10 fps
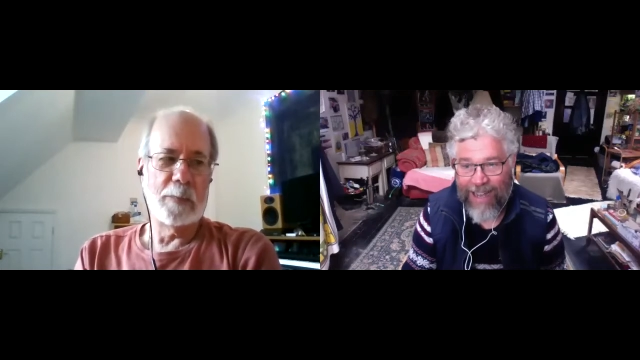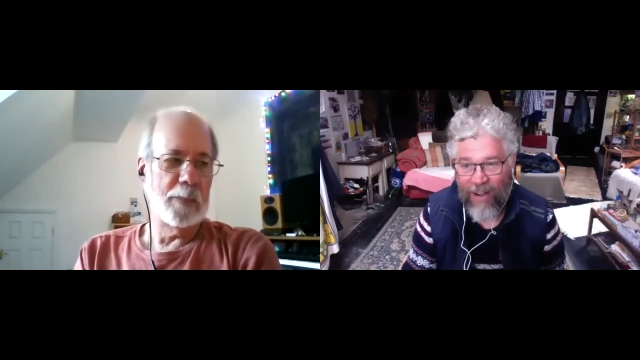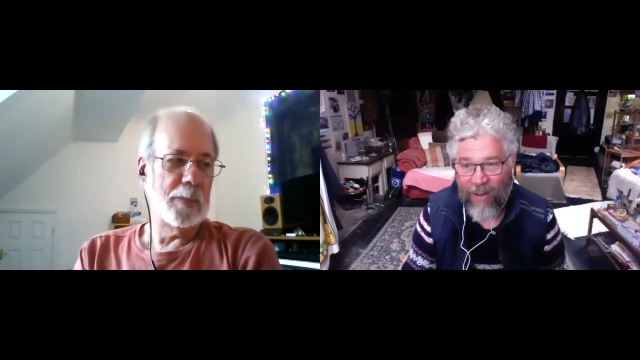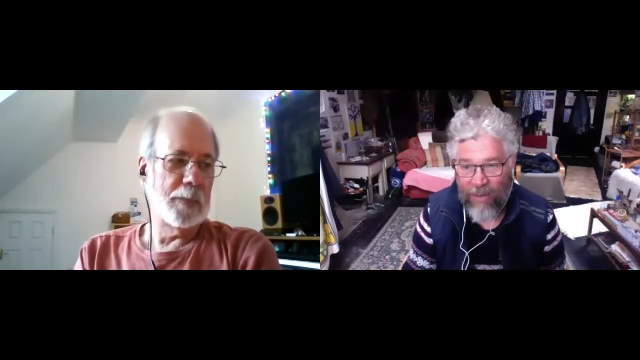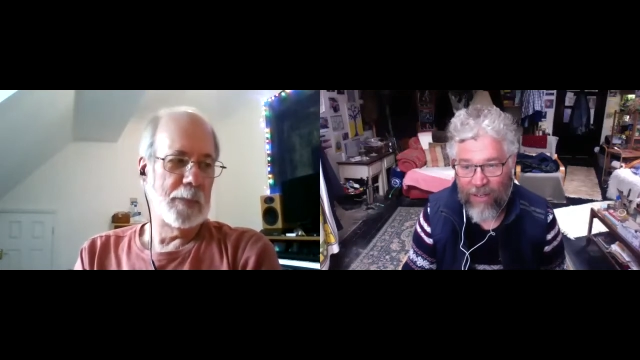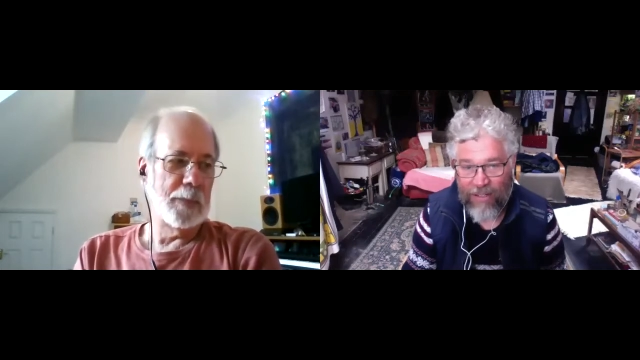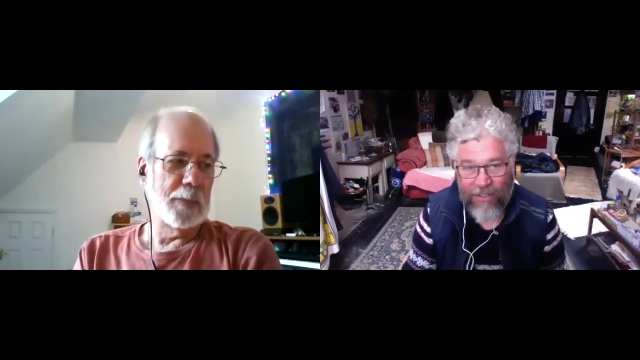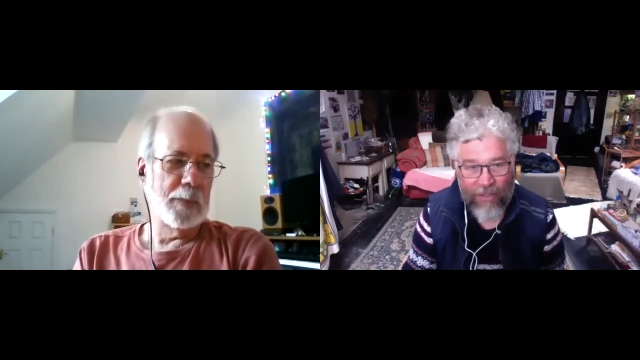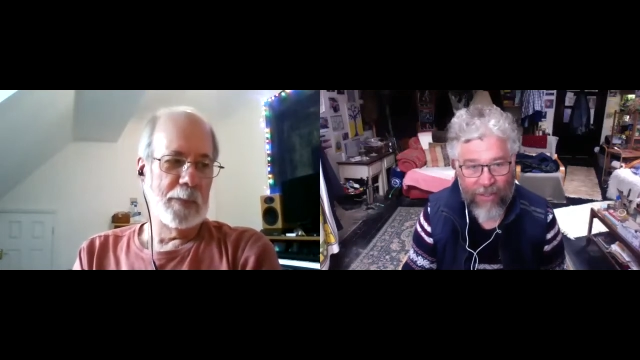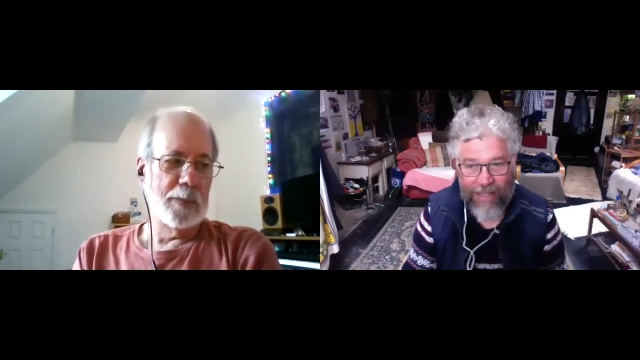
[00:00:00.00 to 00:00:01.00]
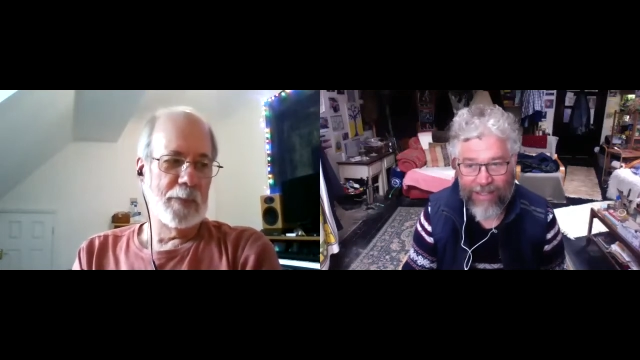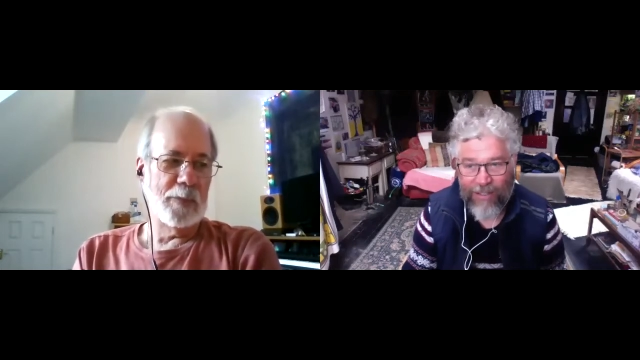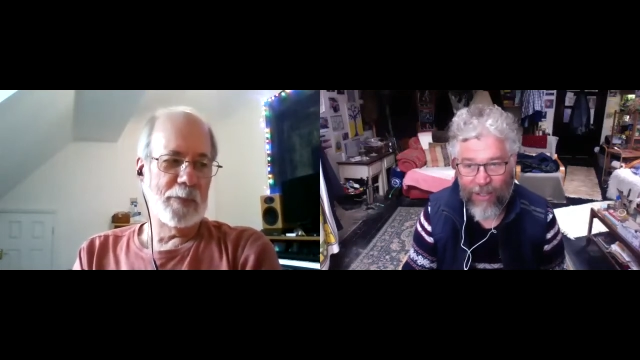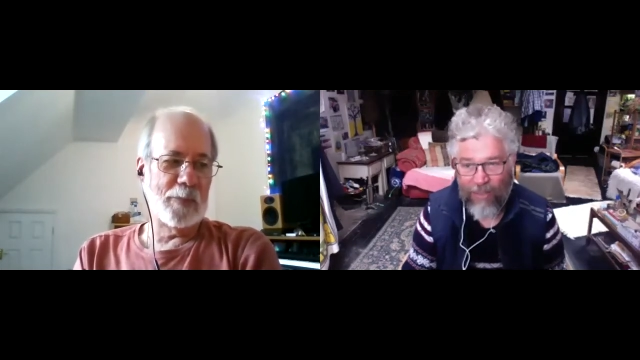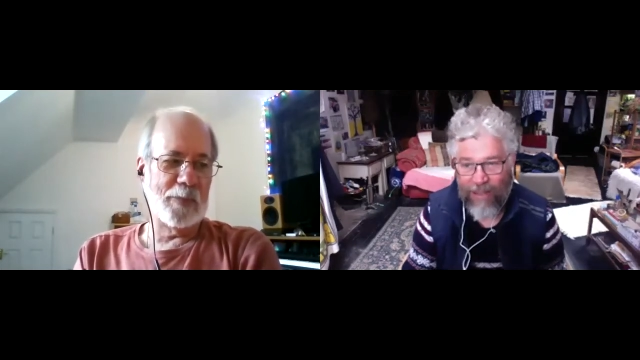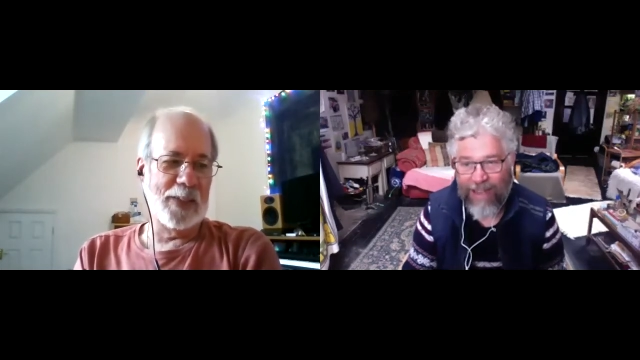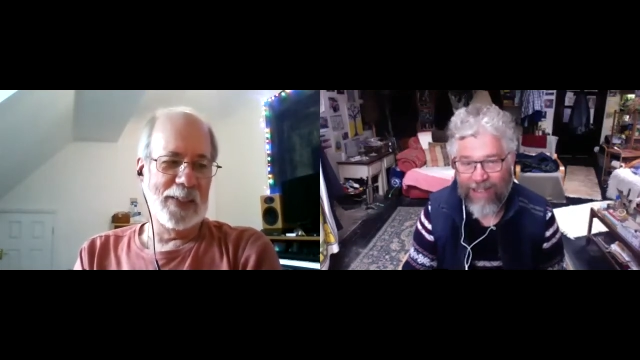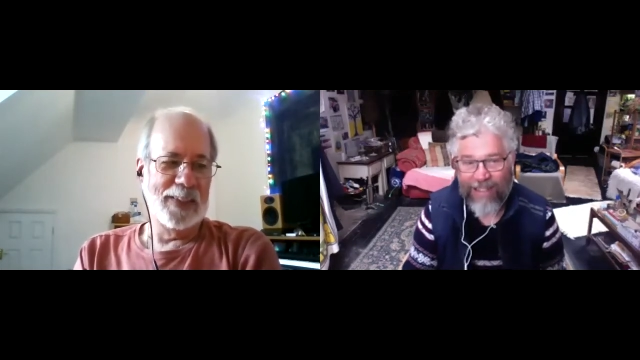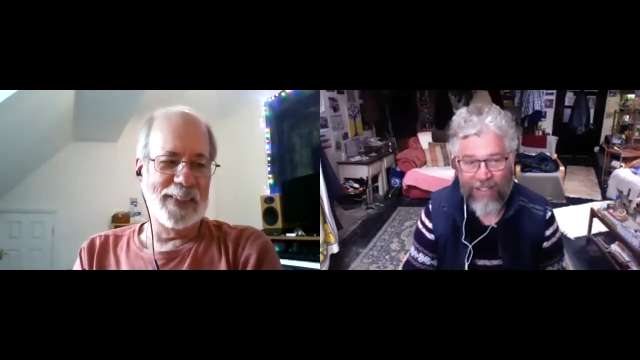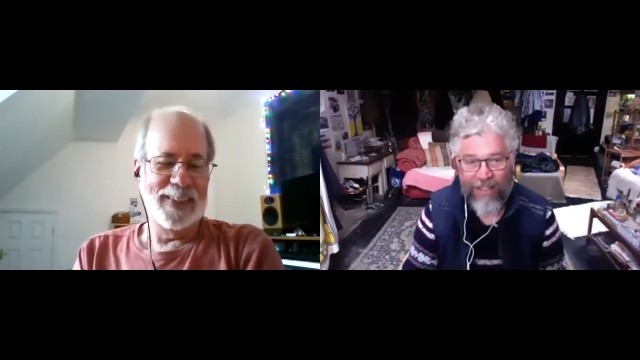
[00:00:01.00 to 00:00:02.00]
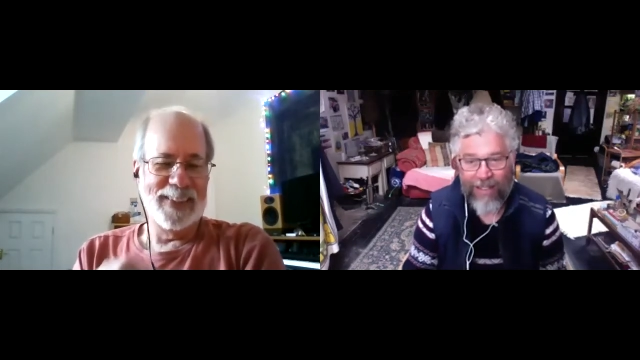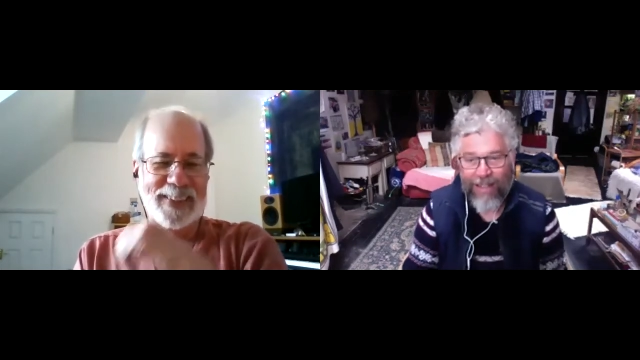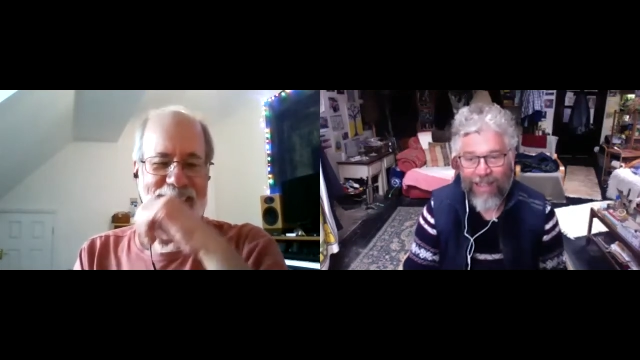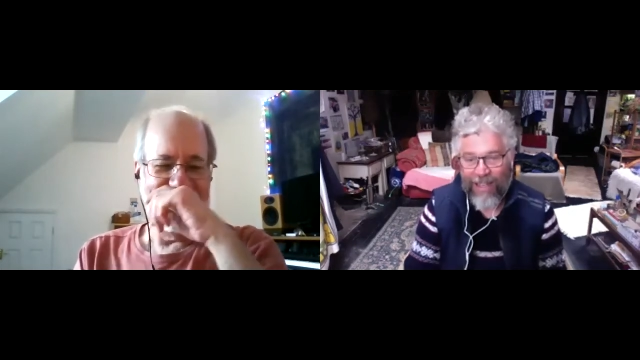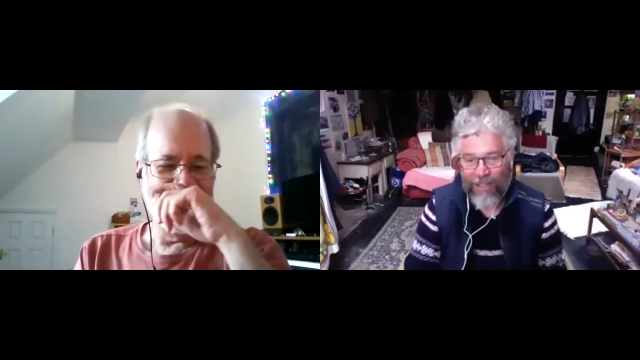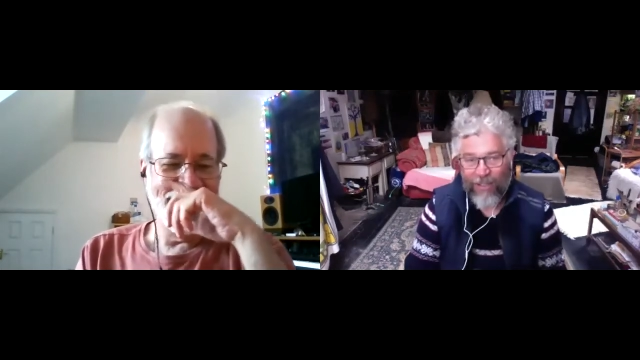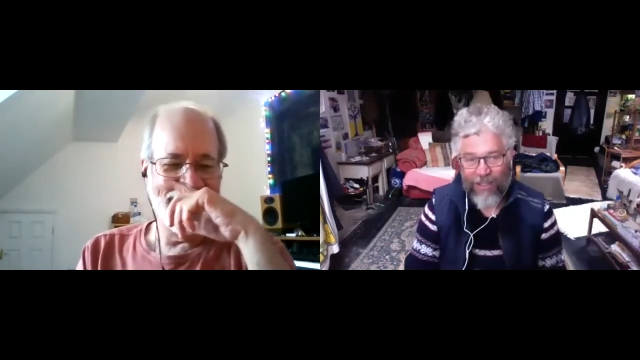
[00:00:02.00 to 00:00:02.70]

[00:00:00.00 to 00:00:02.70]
Speaker 1: now. It's too late to turn back. It's it's